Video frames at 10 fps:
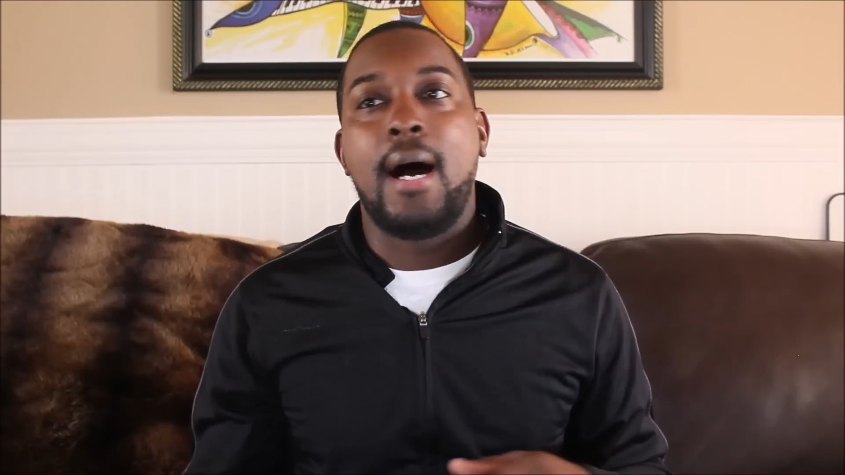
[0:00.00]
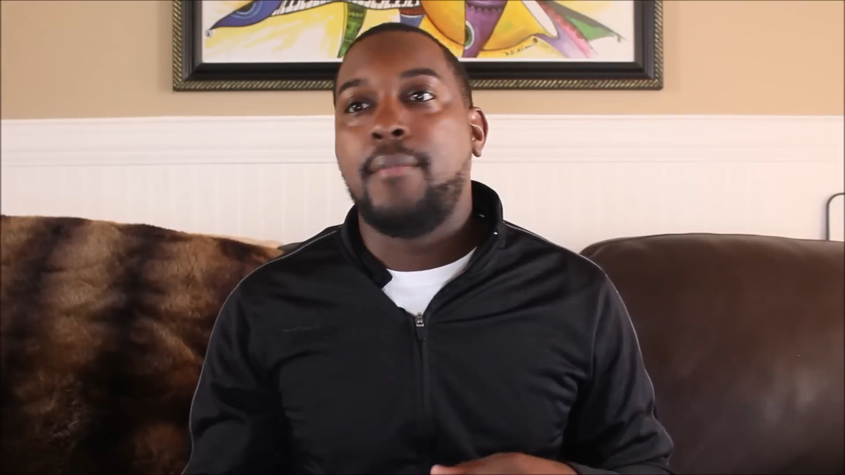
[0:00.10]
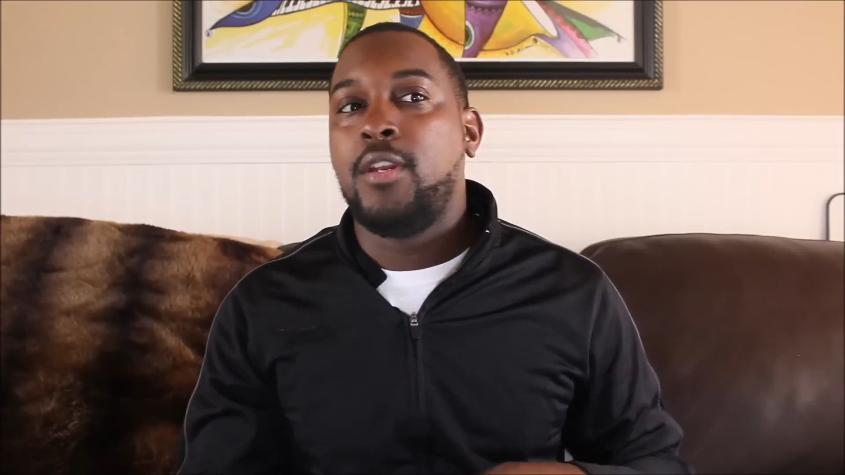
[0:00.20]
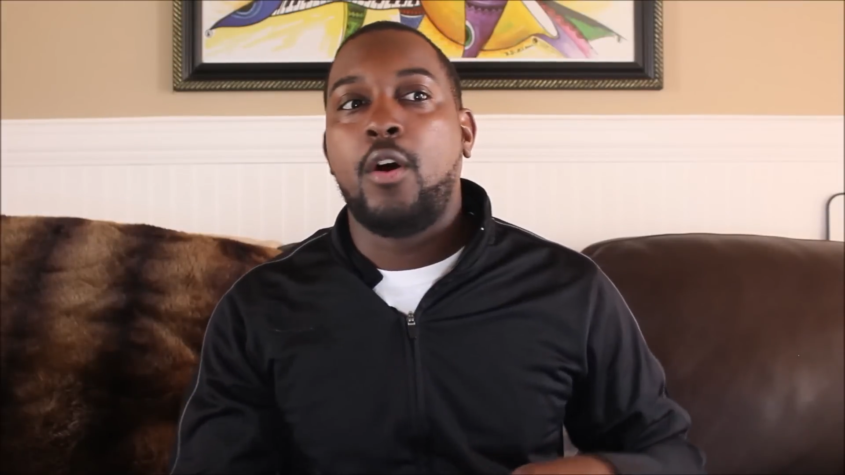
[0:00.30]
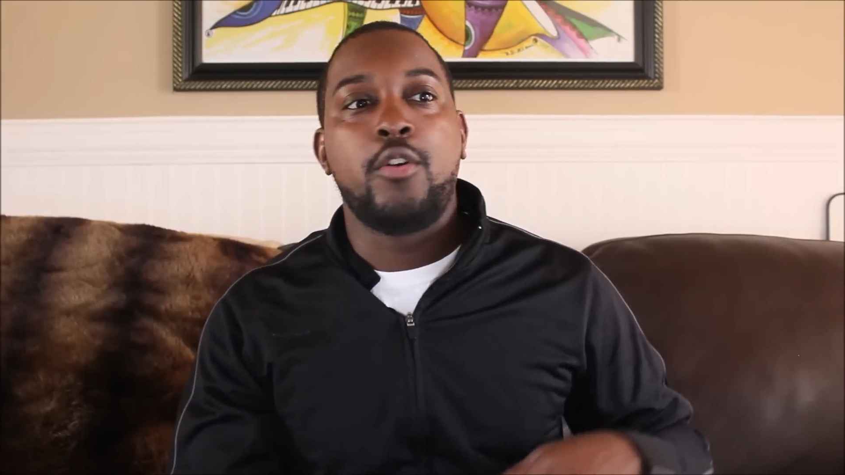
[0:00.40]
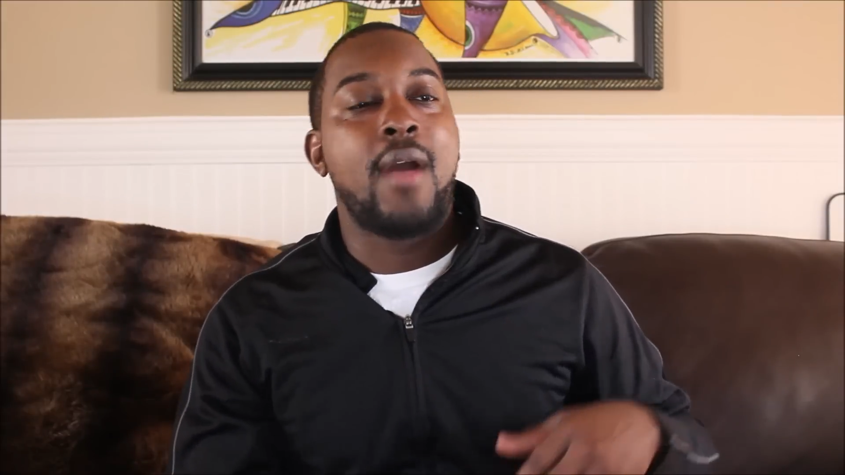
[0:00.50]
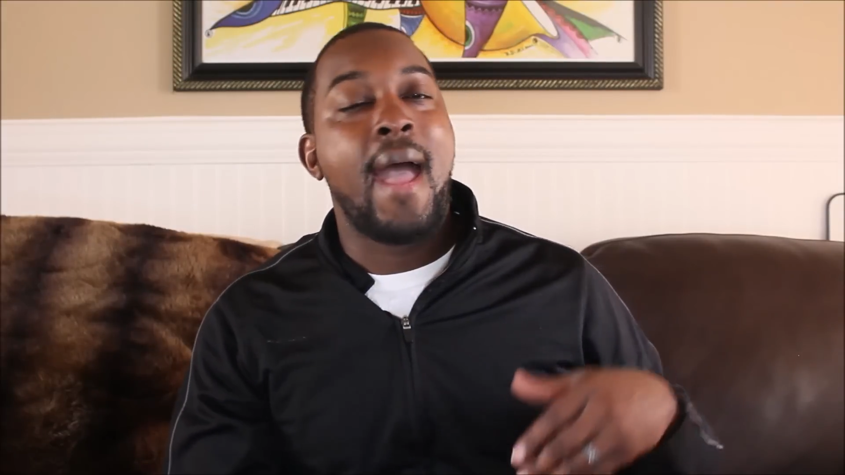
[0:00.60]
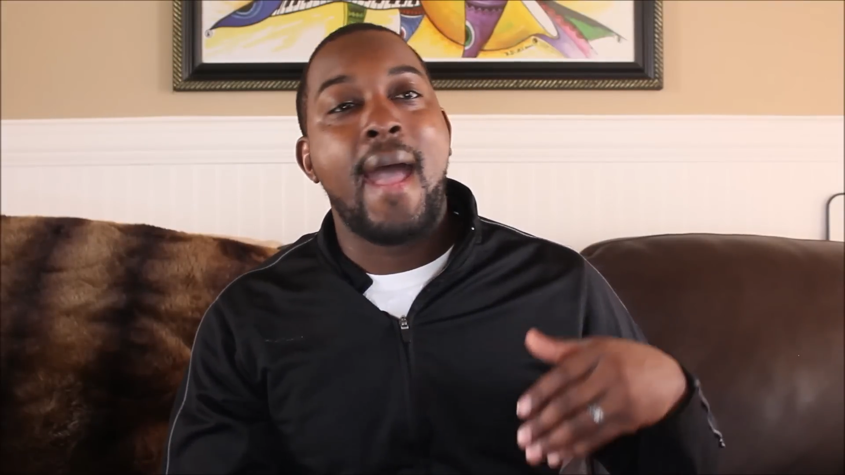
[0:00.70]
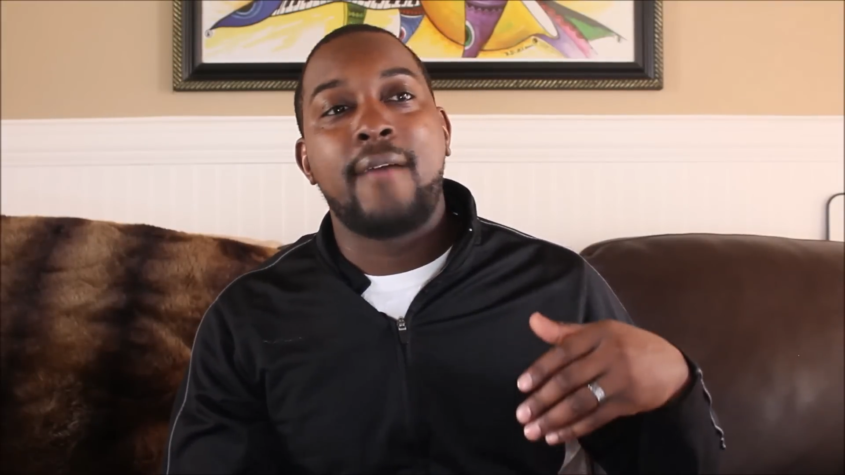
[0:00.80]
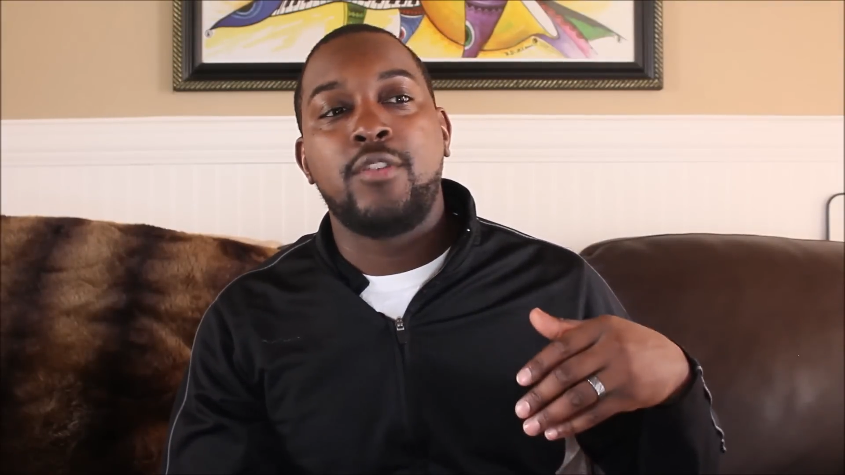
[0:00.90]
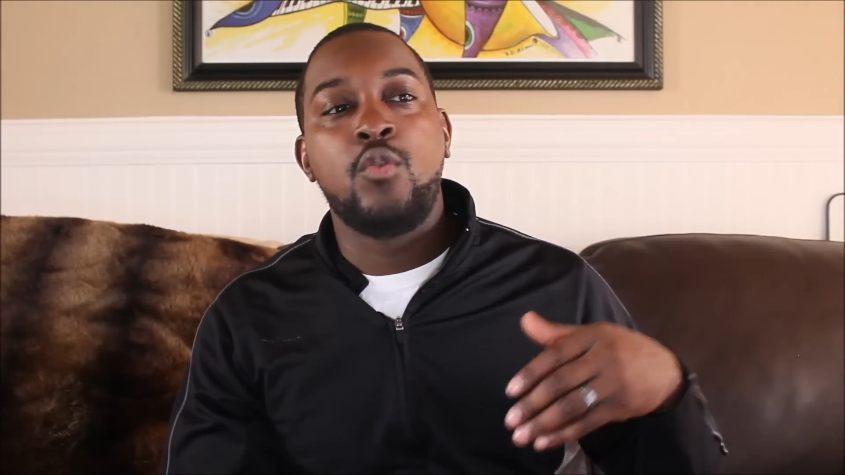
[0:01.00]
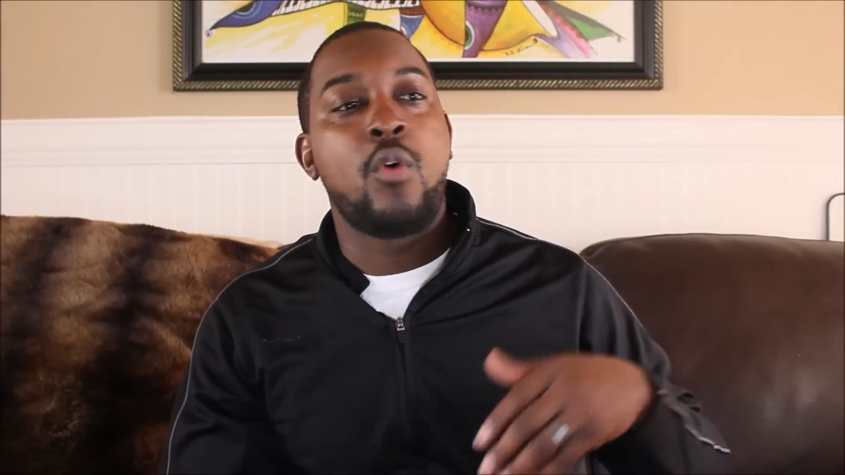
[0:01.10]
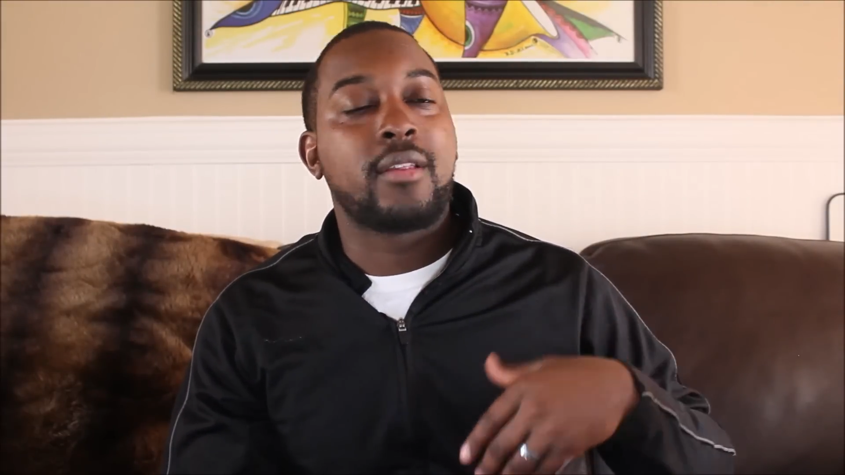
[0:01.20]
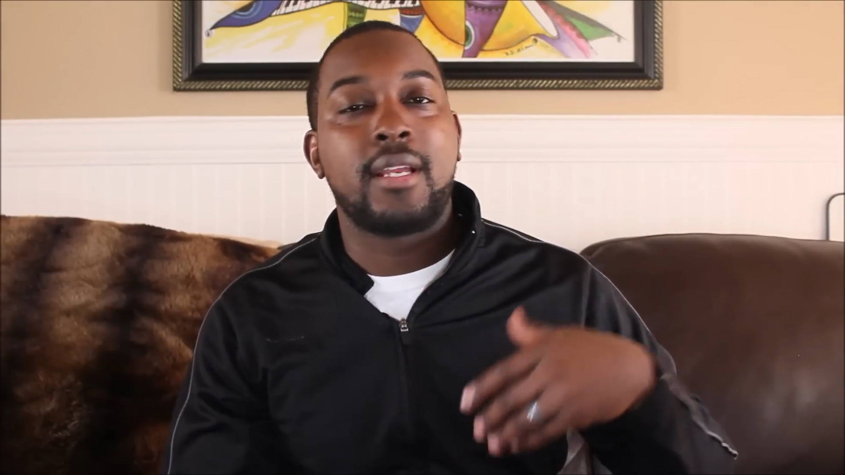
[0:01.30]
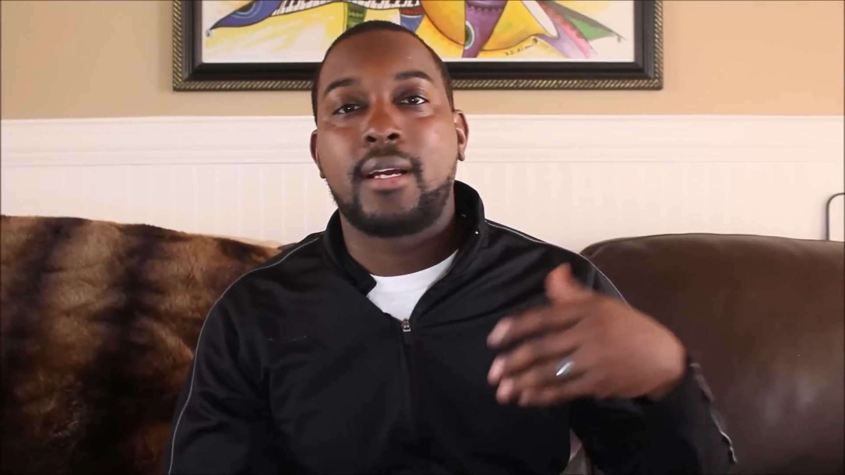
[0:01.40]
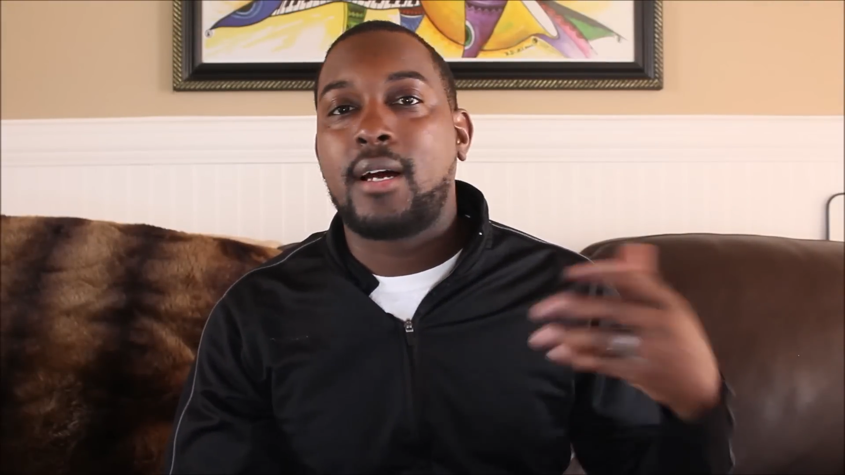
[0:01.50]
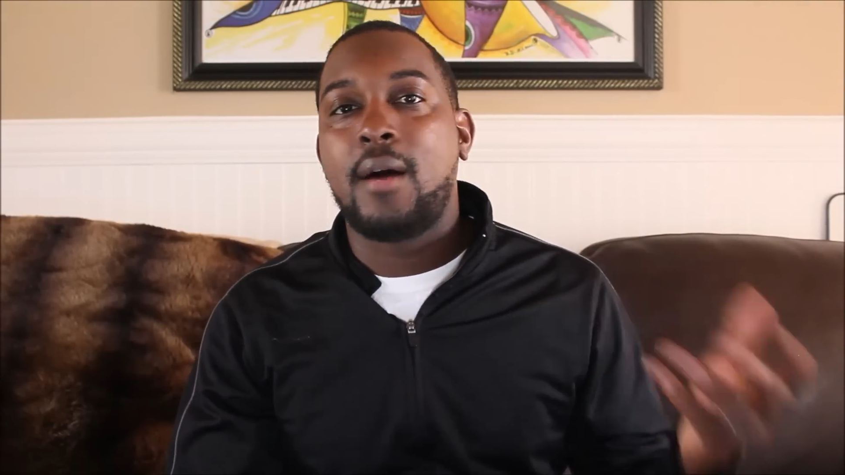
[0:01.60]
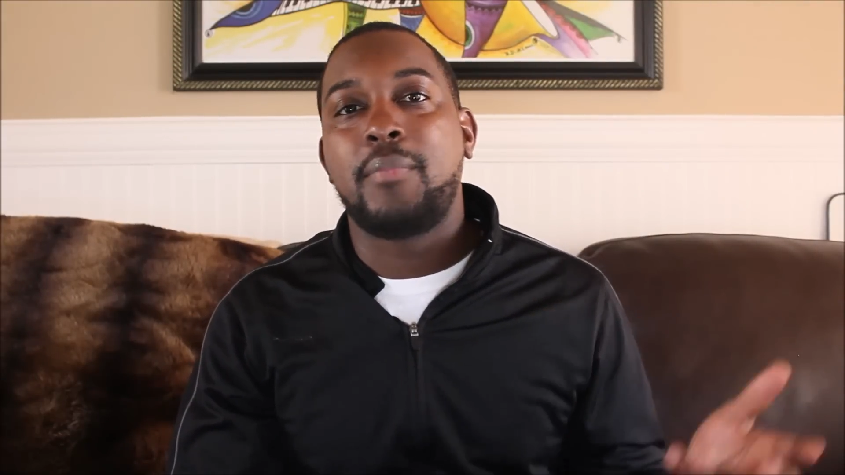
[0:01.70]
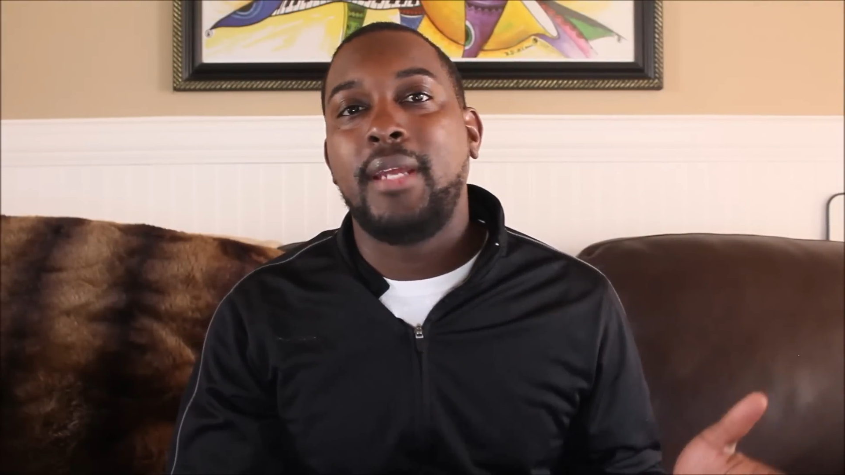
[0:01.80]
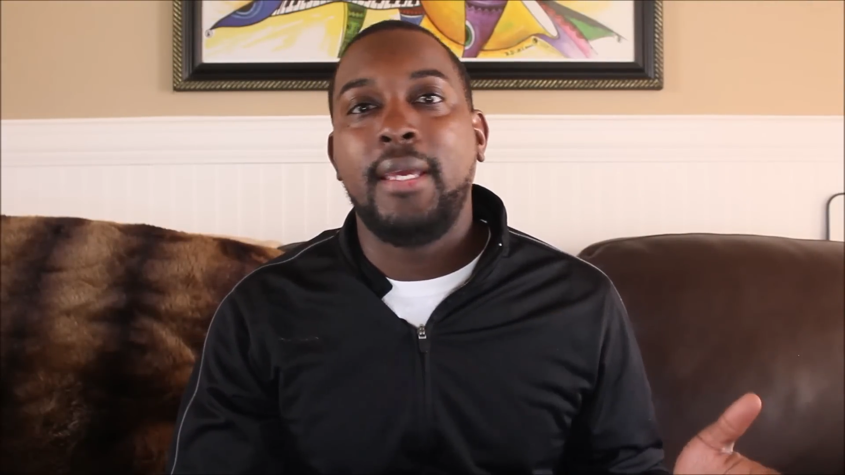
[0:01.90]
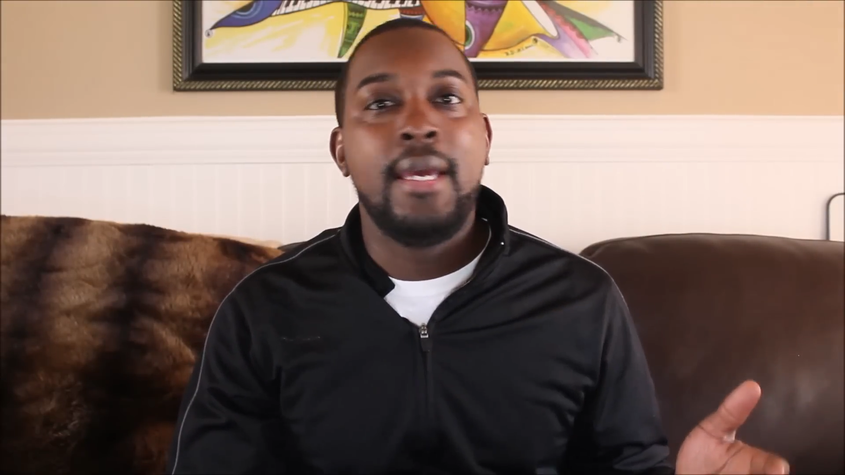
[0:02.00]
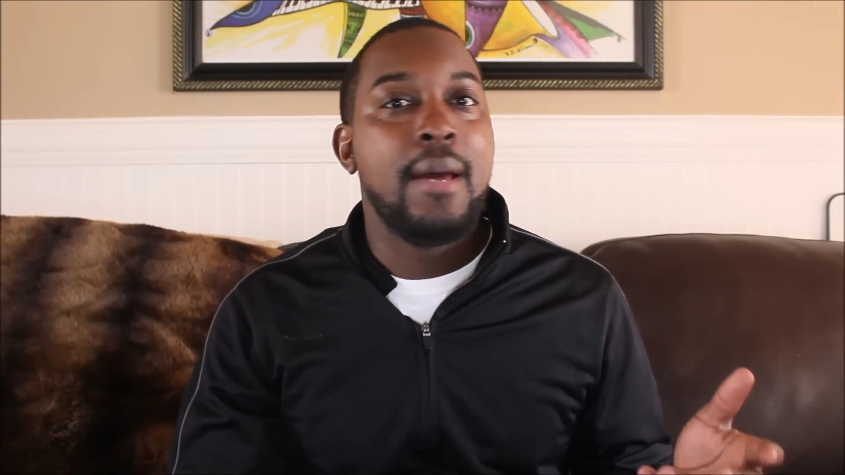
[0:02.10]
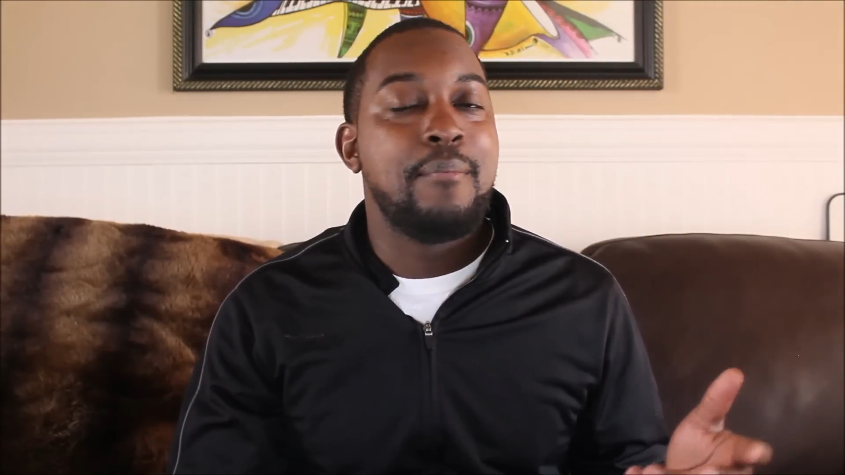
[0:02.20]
You know, you worked at a company